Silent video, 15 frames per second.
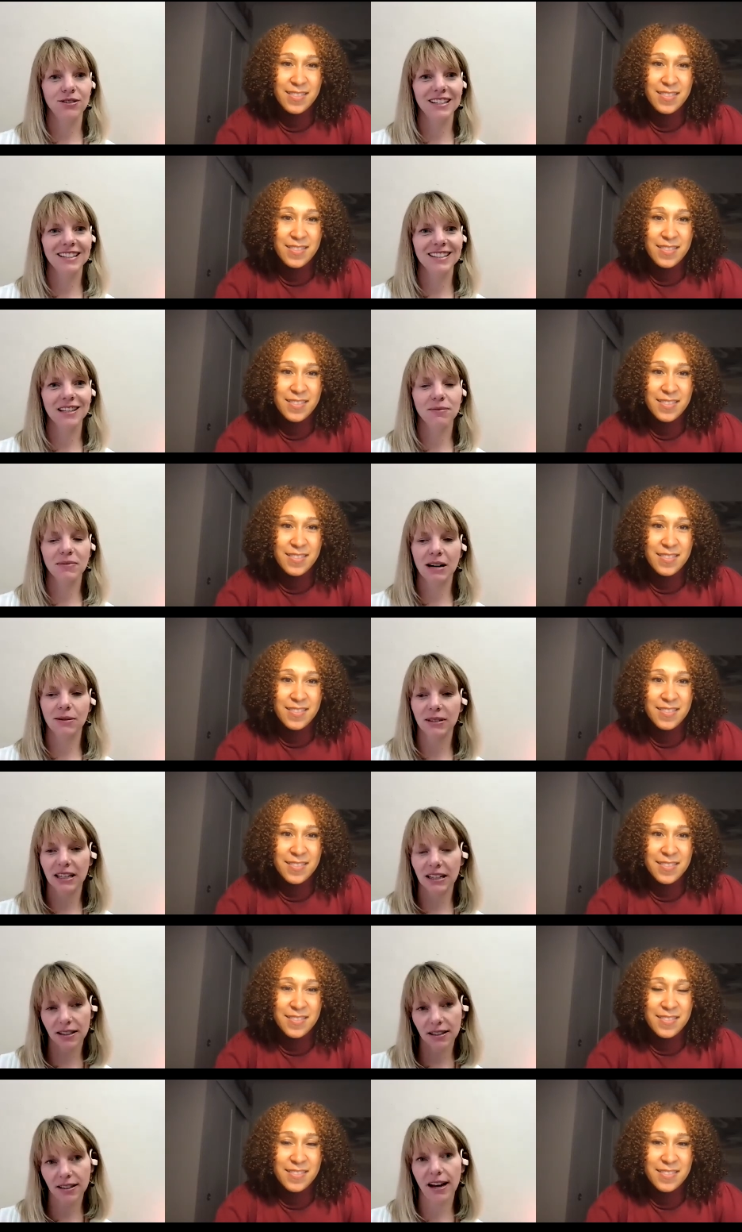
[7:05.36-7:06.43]
Speaker 1: you can sometimes
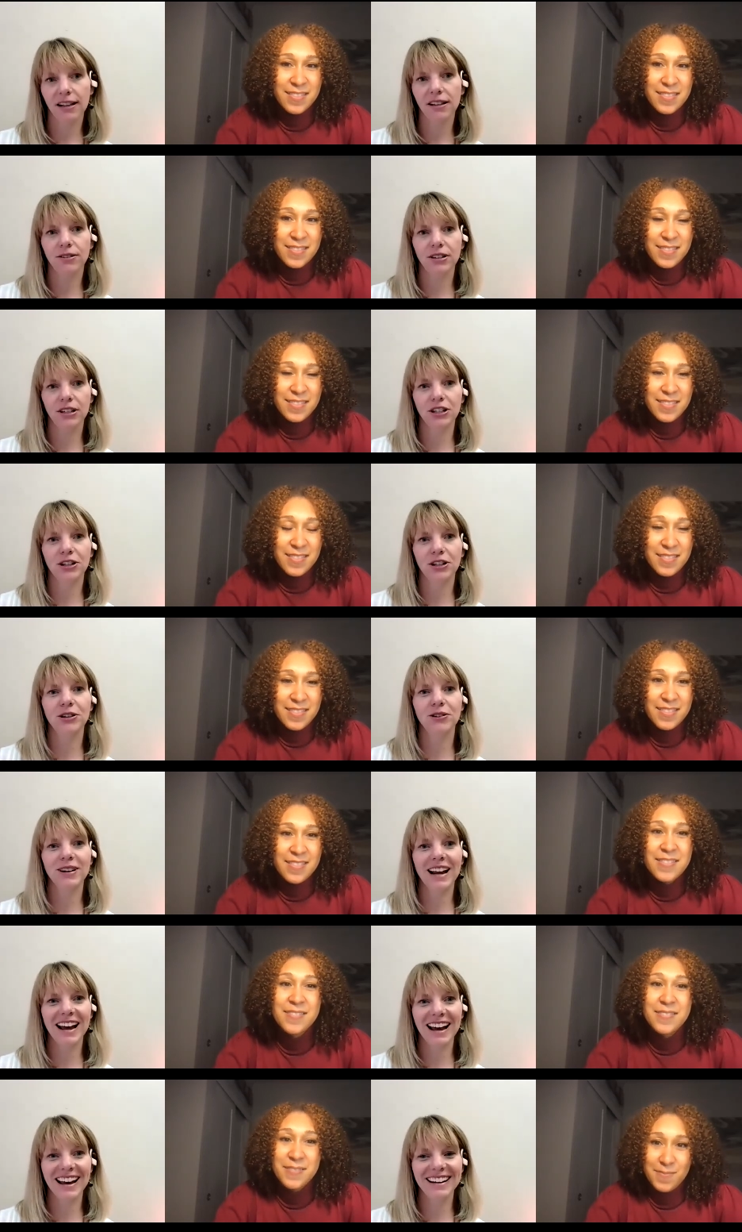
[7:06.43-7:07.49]
get siloed in your
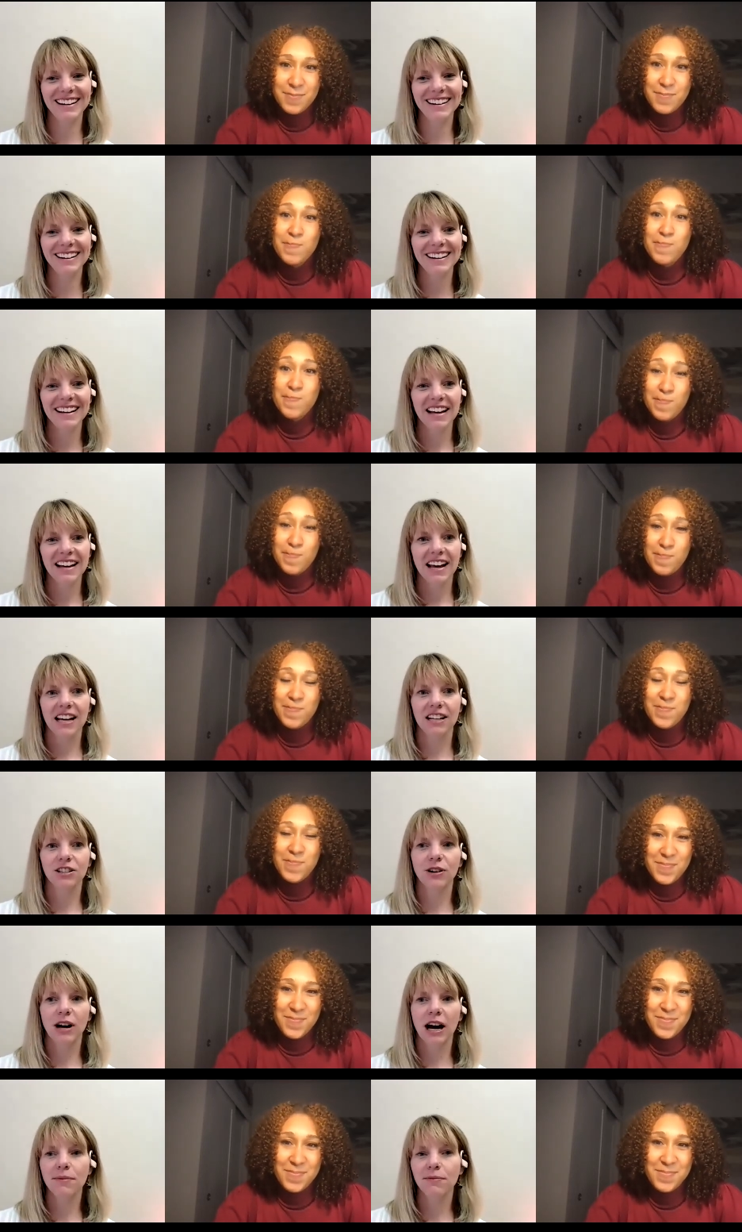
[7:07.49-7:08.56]
own head.
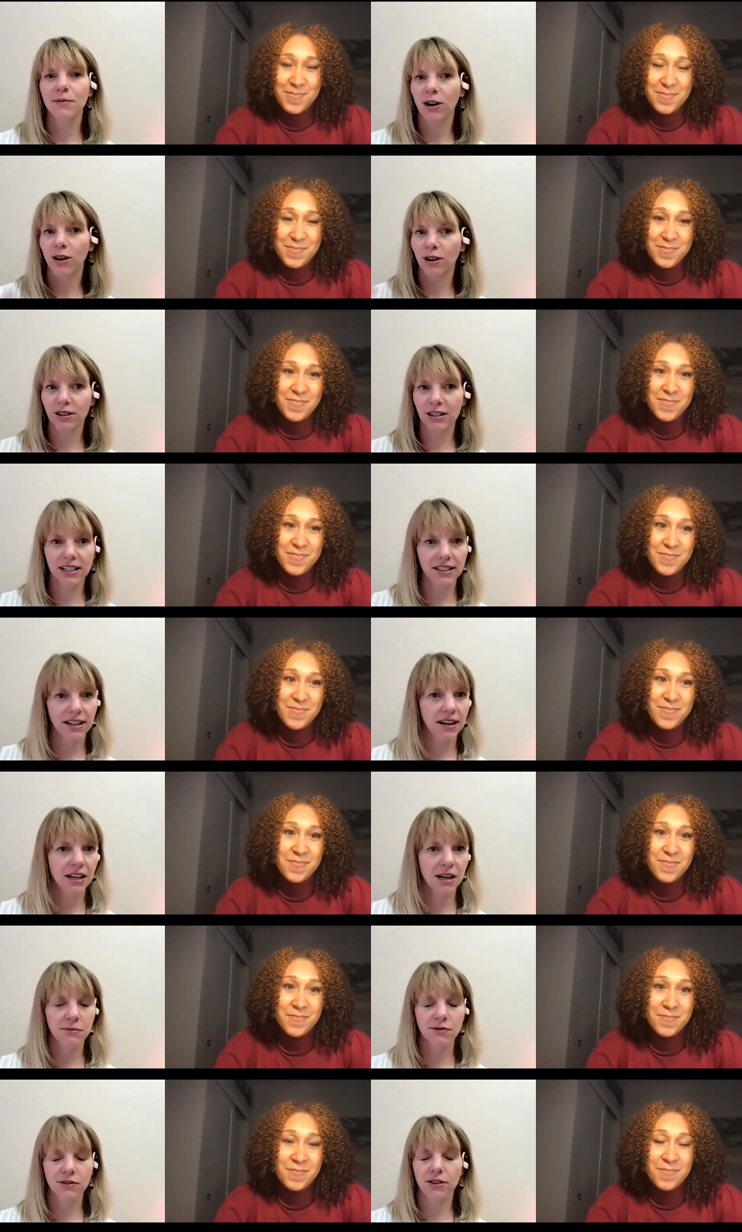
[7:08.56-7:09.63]
And so I'm already
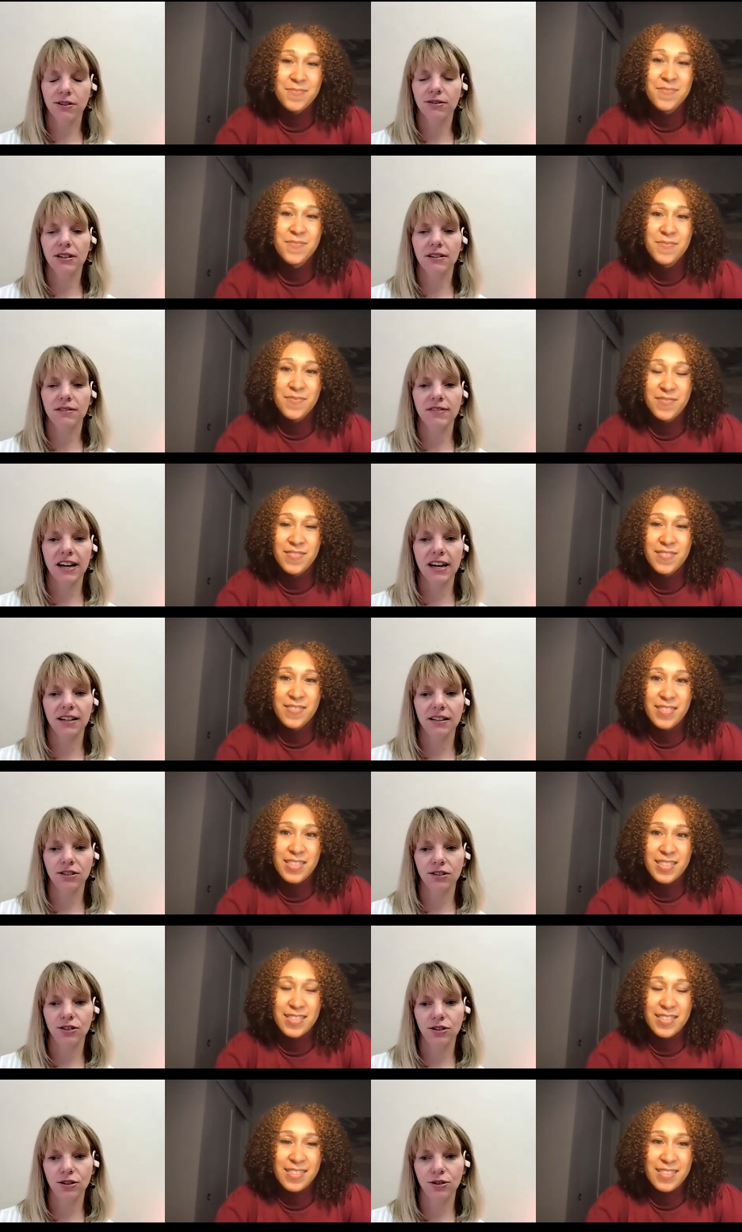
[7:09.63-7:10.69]
signed up for all the
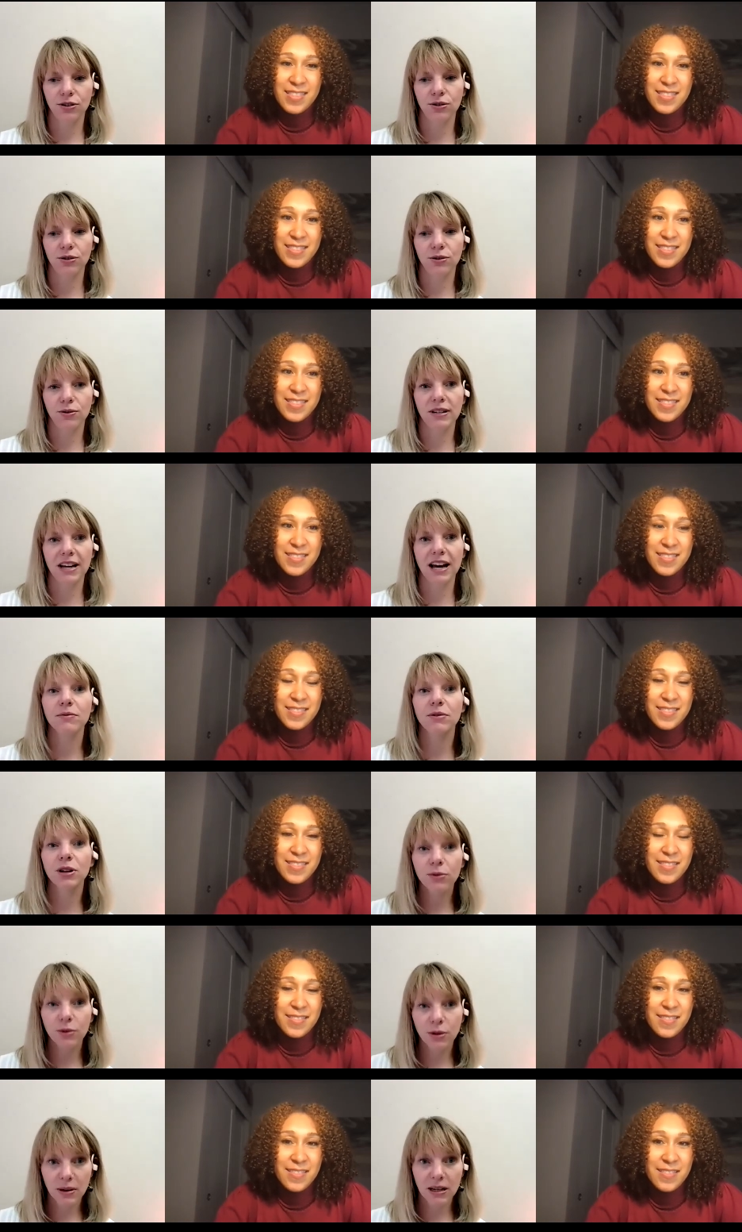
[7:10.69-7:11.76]
events to
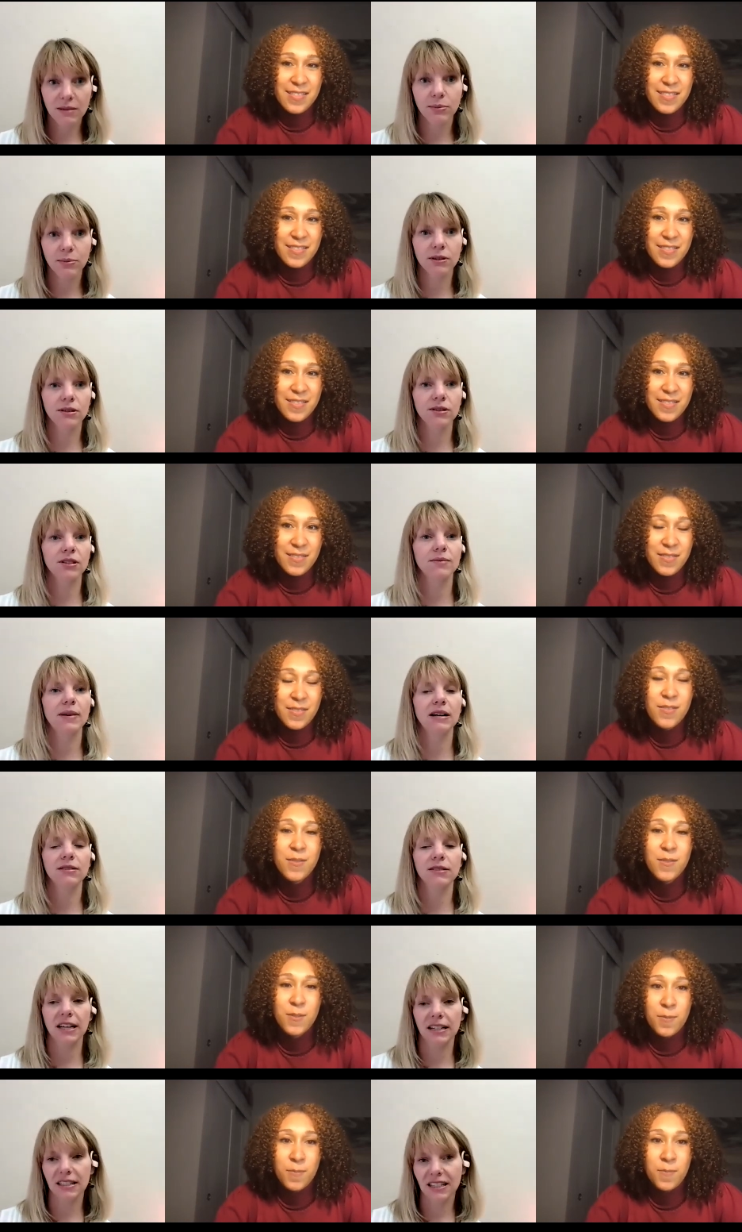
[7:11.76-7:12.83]
network with people, to
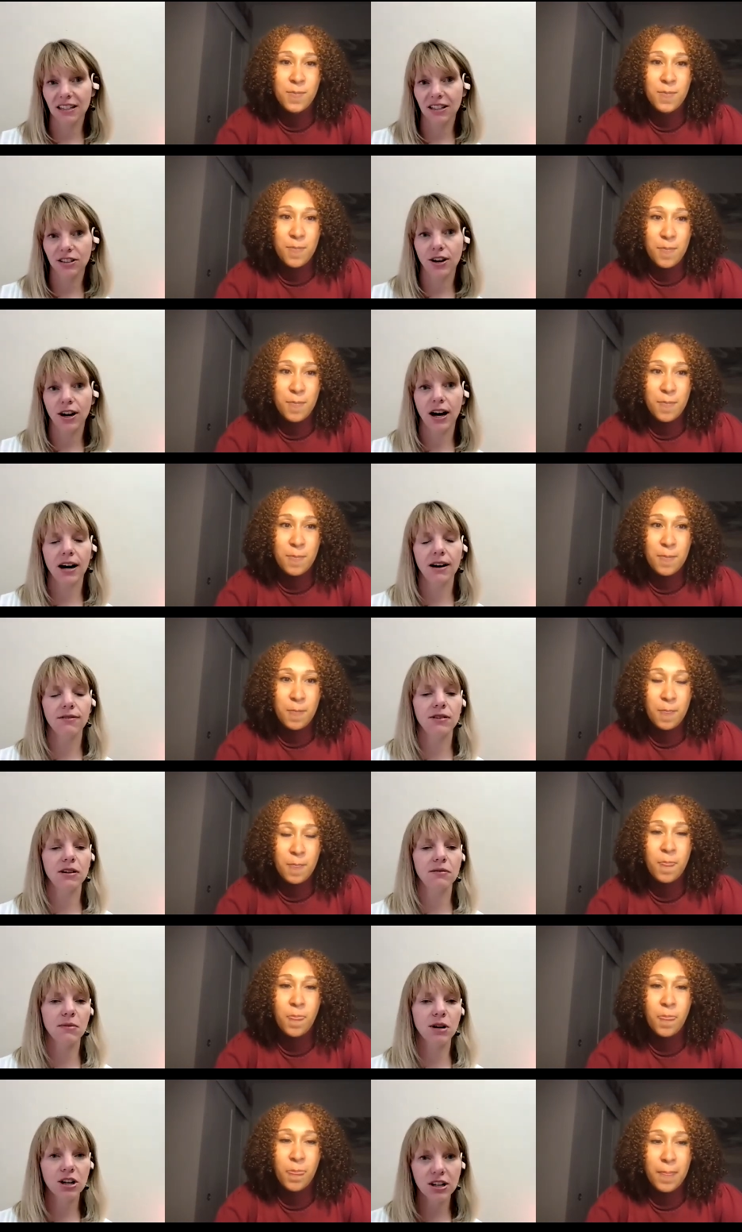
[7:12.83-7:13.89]
bounce ideas off
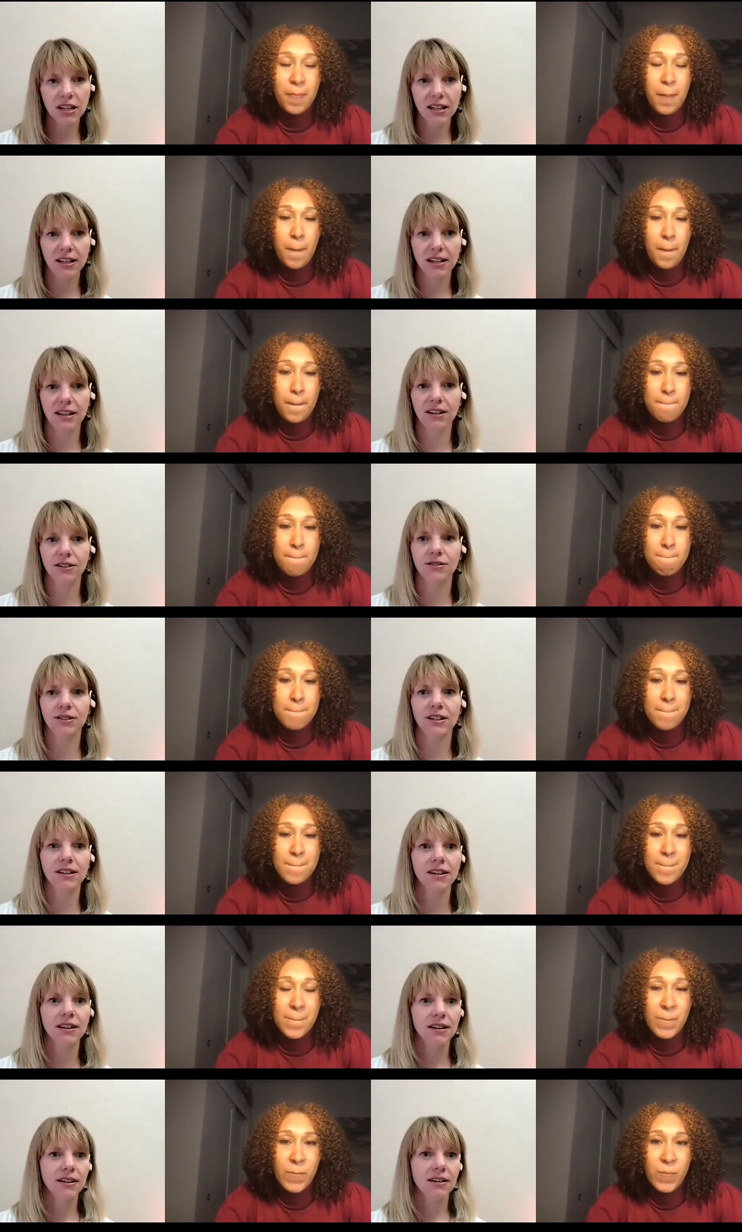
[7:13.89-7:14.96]
on marketing
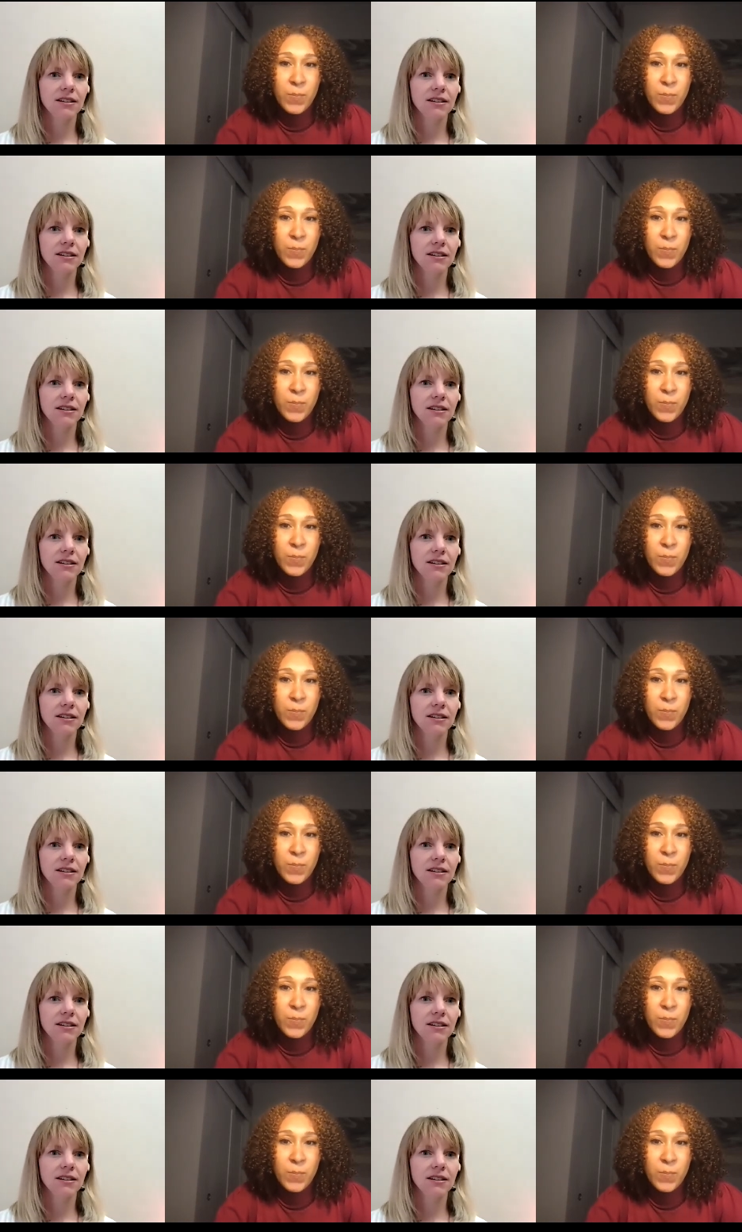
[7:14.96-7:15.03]
or